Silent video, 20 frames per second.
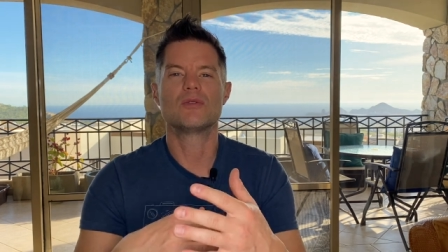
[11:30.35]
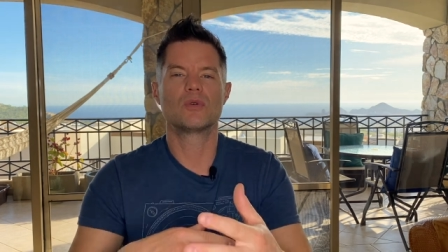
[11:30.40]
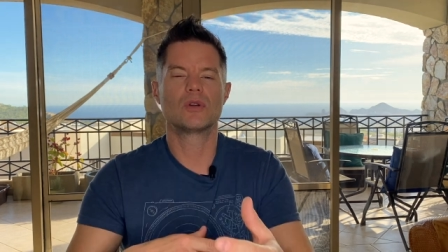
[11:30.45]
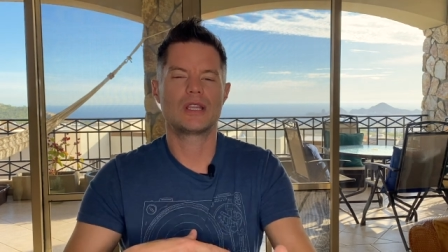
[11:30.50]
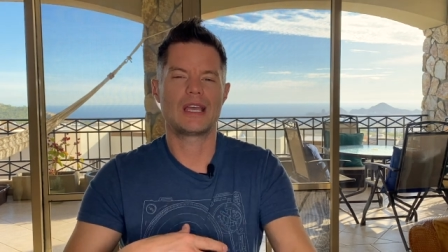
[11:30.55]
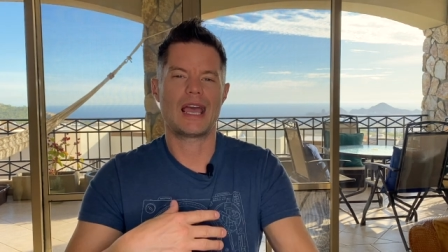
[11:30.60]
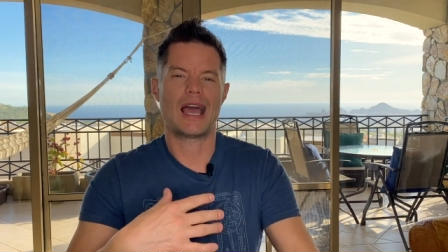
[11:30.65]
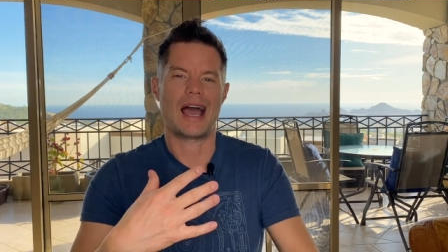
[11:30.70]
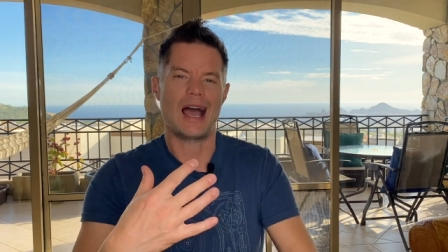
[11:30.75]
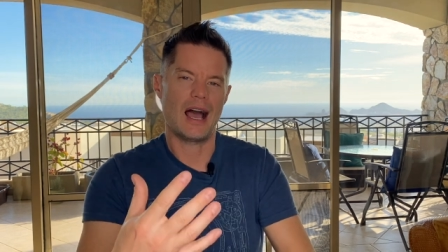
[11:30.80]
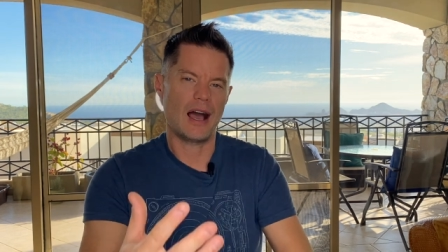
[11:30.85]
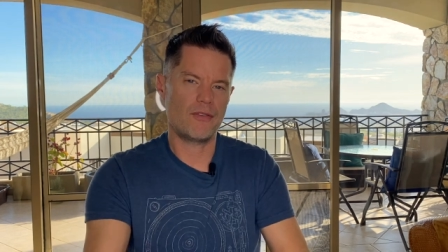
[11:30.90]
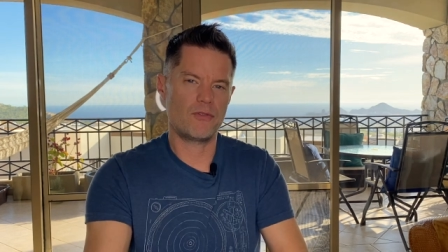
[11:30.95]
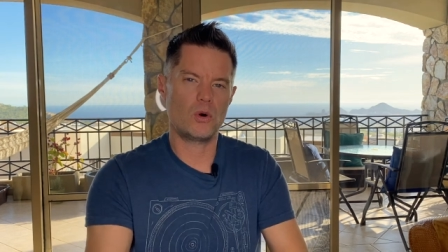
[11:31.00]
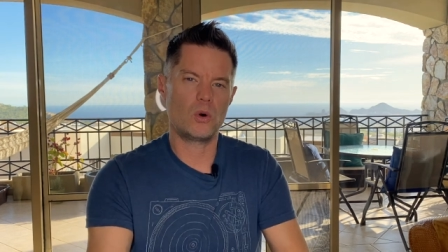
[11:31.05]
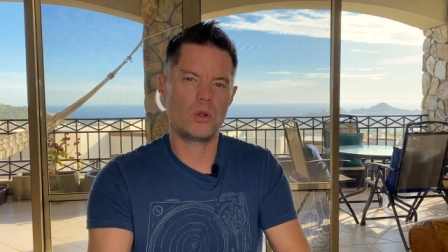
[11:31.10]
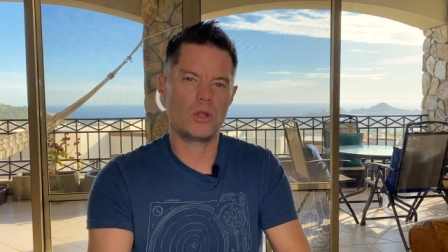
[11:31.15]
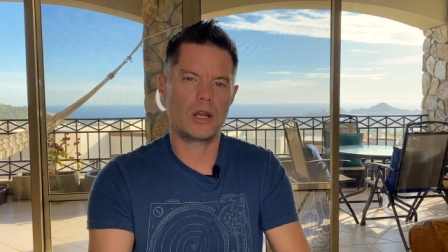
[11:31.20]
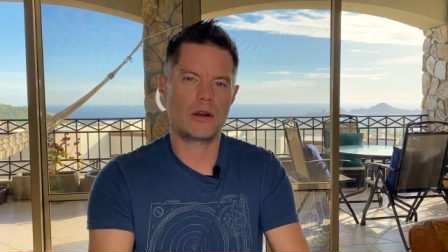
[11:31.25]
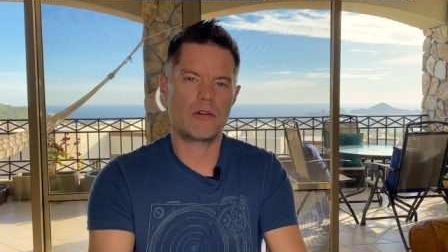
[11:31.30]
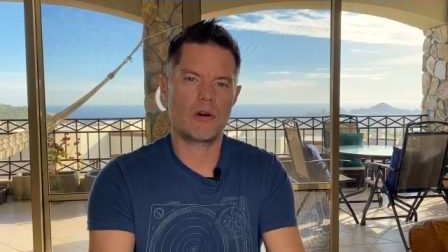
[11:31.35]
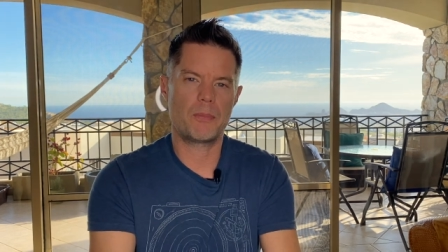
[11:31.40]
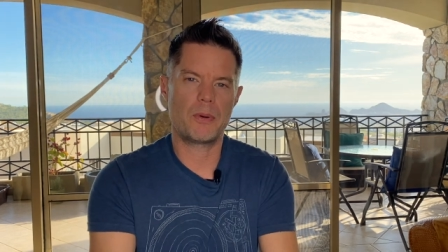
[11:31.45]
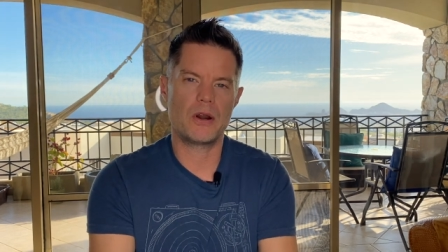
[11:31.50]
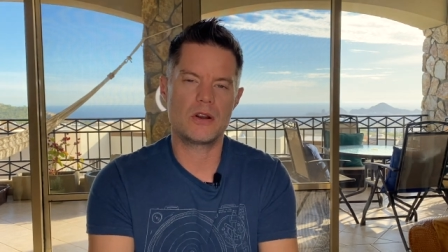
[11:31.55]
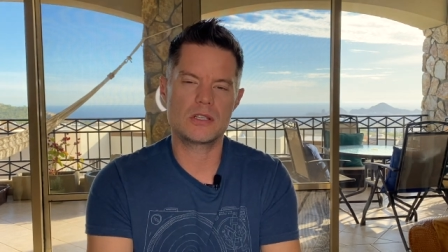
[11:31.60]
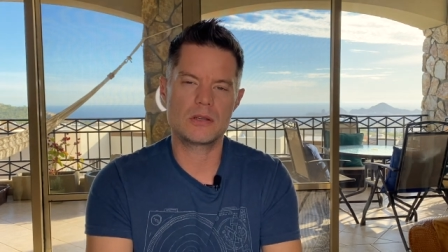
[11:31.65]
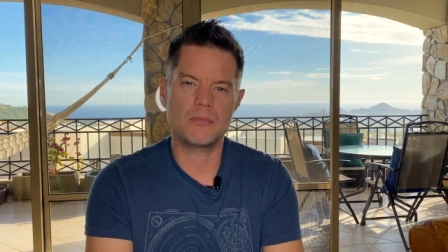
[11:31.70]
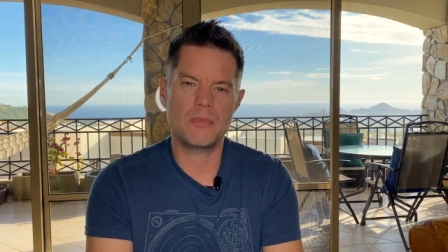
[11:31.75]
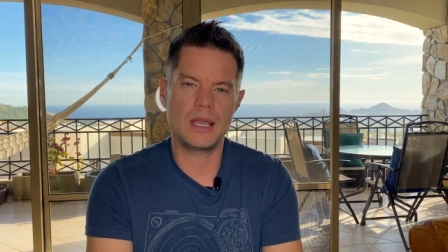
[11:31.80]
really have a whole lot of
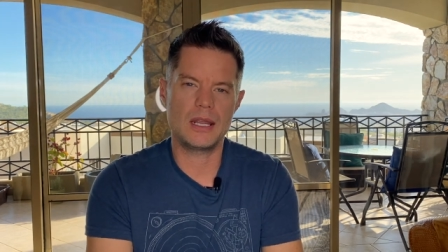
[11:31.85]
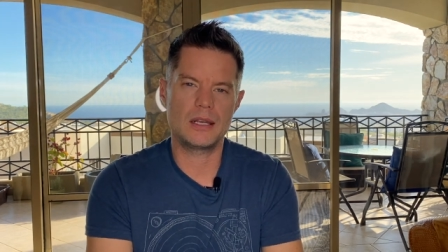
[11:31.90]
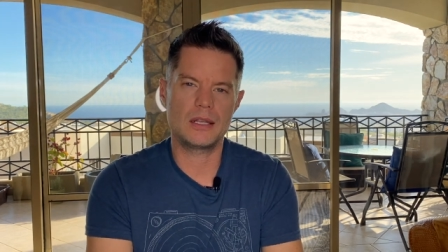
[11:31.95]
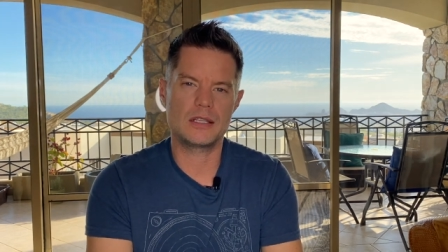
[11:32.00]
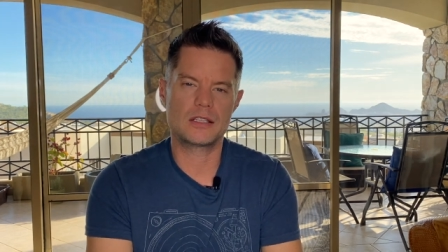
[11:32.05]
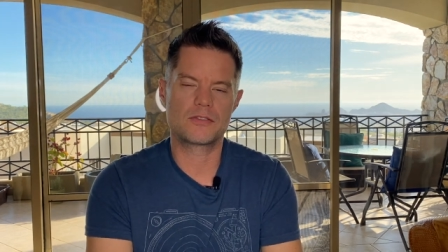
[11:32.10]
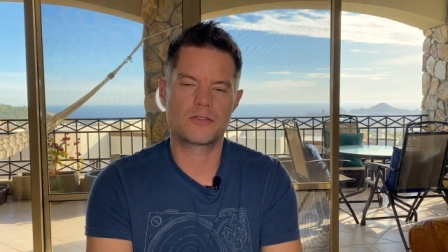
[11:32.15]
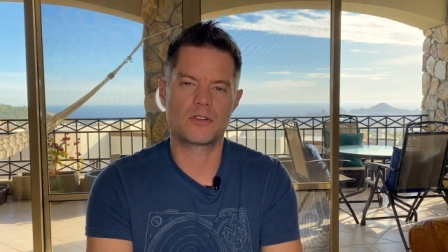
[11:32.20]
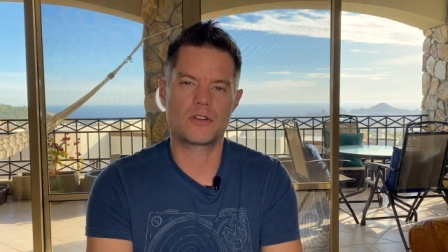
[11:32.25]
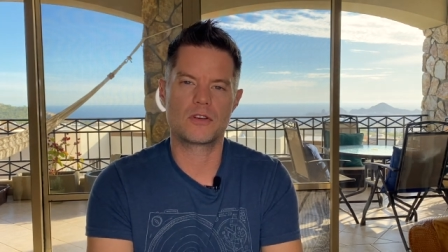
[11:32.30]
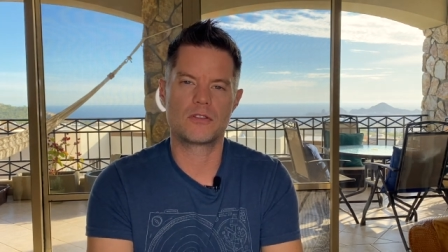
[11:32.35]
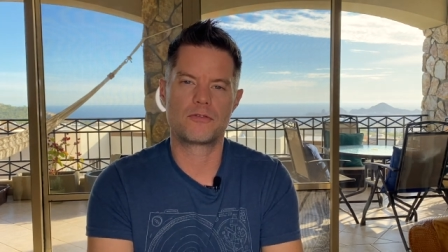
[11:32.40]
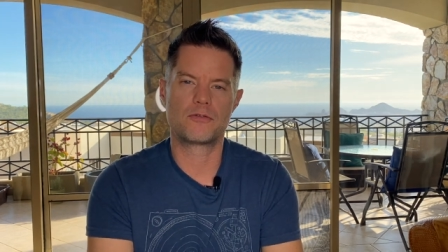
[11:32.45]
repairs and maintenance for the